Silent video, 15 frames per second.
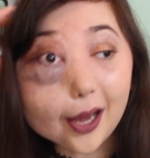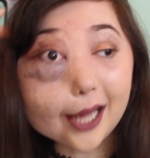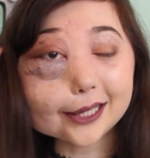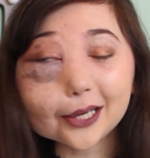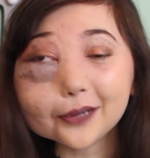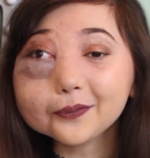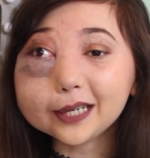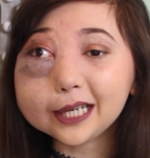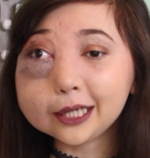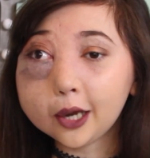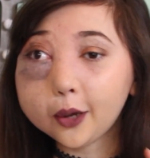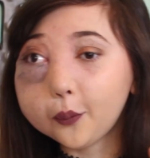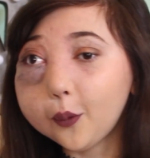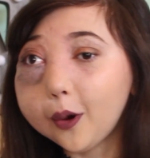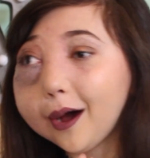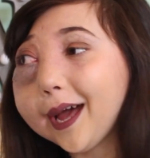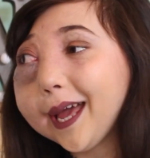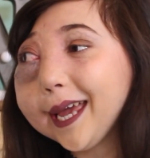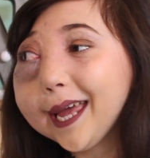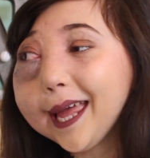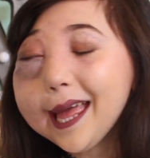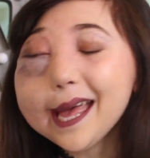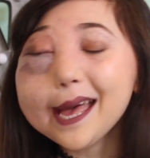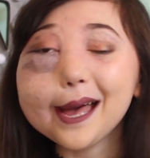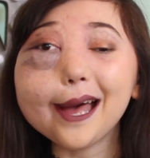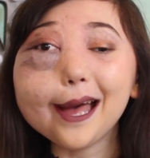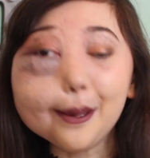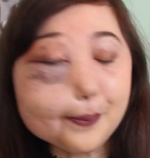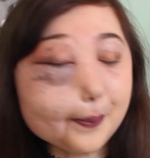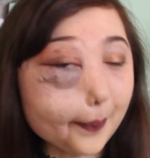I don't really know why,
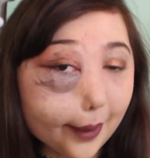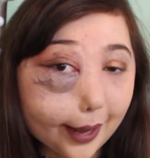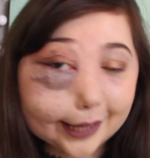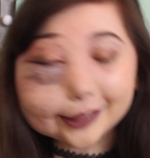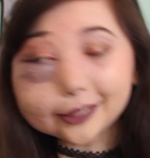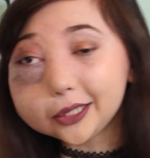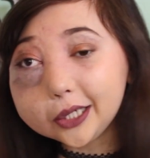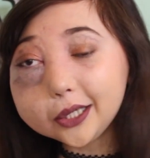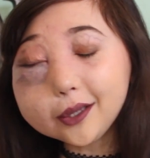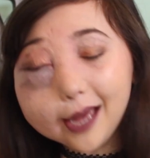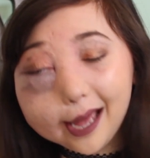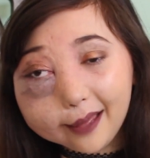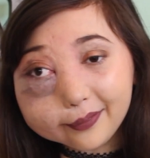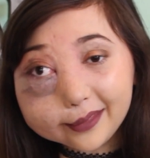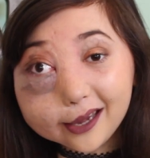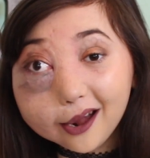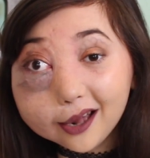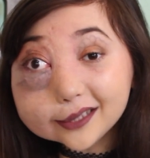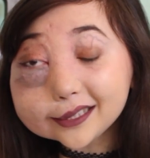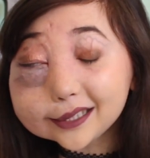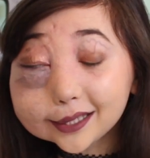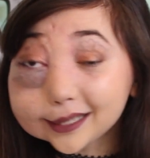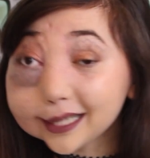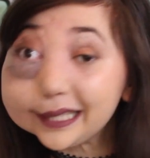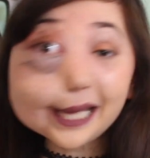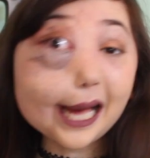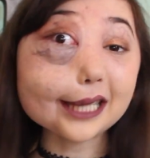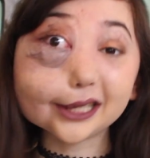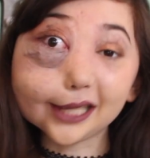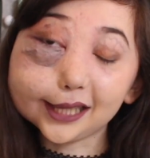but I do, and the answer answer to
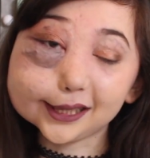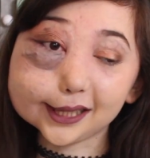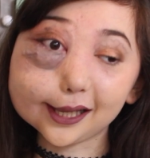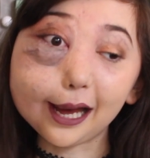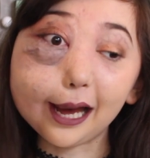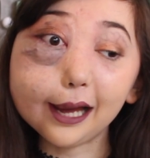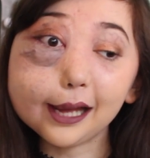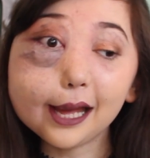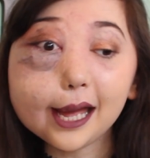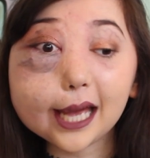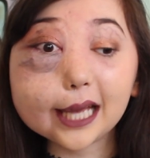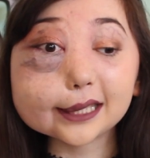that, Jessica,